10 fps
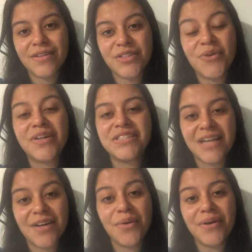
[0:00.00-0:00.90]
You are
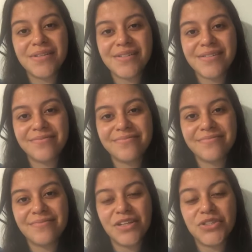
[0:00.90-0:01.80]
generous.
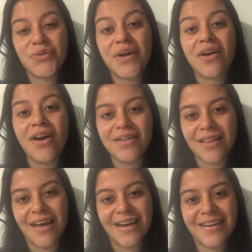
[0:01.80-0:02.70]
You are
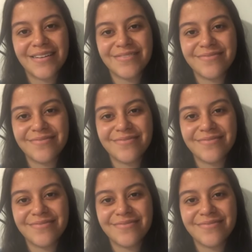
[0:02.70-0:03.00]
godlike.